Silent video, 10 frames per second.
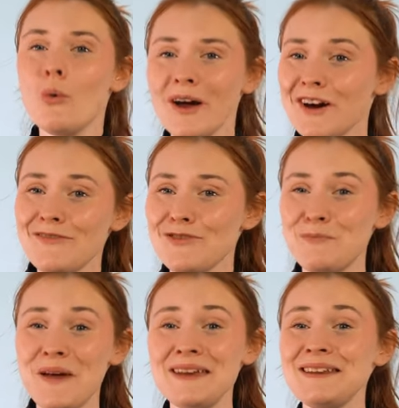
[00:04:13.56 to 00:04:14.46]
where have you
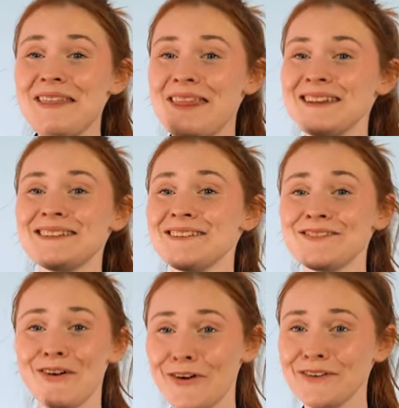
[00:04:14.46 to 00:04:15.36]
been? This is
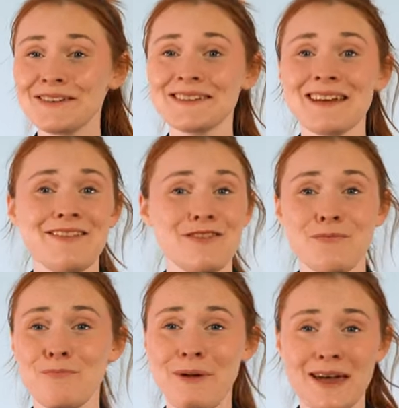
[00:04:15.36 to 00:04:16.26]
honestly their
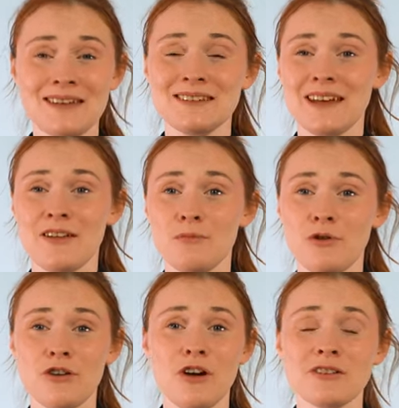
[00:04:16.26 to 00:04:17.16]
biggest selling
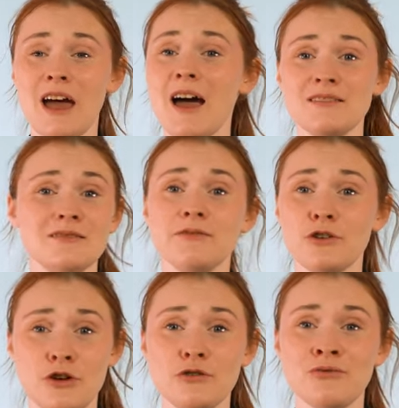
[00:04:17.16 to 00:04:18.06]
product, and
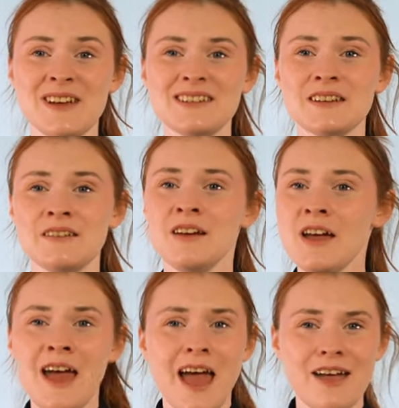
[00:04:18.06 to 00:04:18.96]
for good reason.
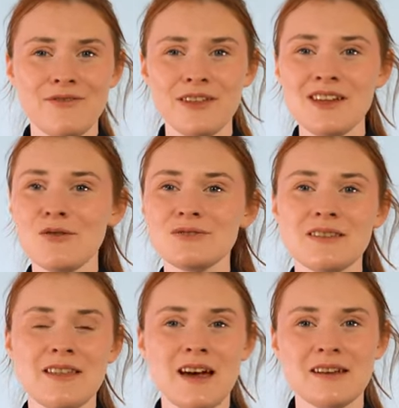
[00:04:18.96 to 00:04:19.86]
It really goes
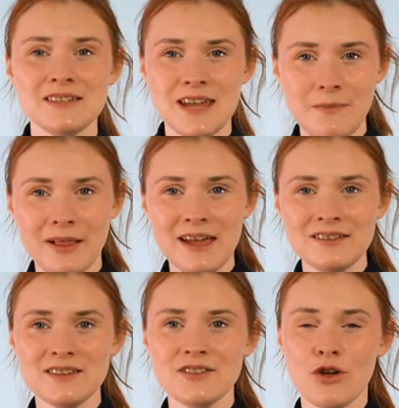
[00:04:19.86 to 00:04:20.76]
in there and deep
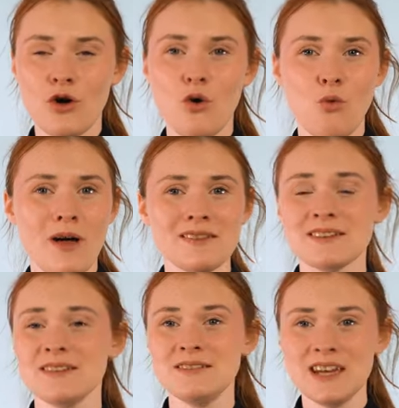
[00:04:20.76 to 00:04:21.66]
cleanses the coat
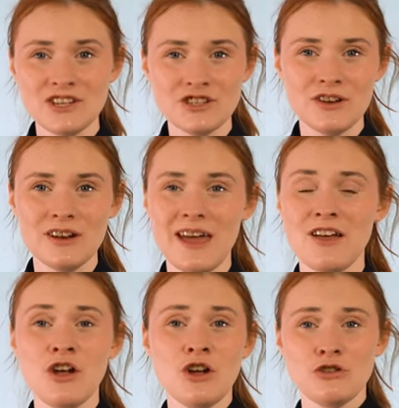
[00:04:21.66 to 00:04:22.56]
whilst conditioning it,
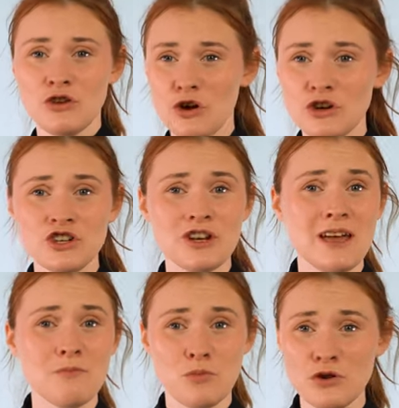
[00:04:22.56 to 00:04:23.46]
nourishing
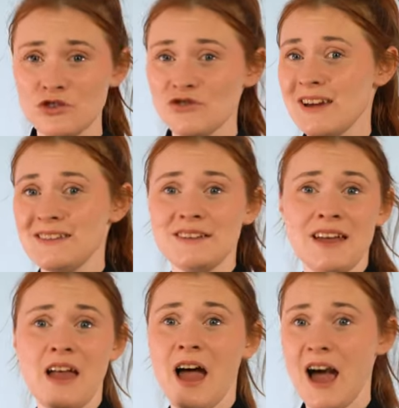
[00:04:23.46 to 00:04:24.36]
it,
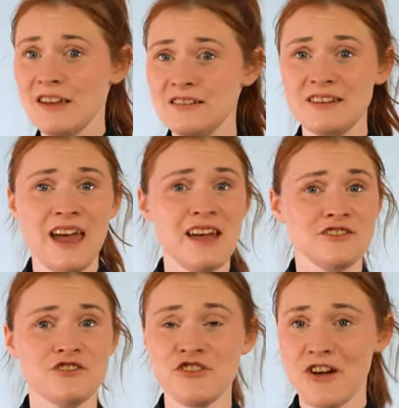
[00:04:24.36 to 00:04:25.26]
moisturizing it, adding
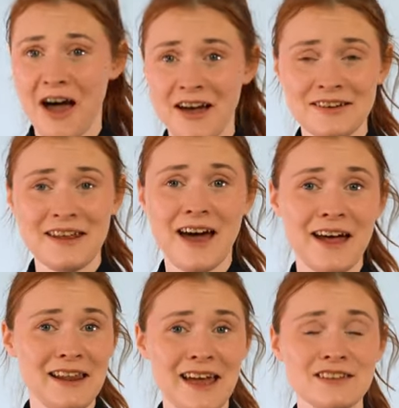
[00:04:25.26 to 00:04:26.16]
texture, adding
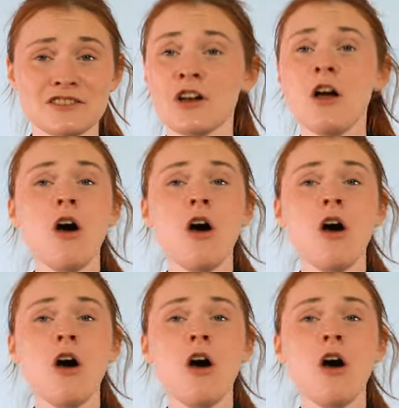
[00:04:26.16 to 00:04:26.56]
highlights,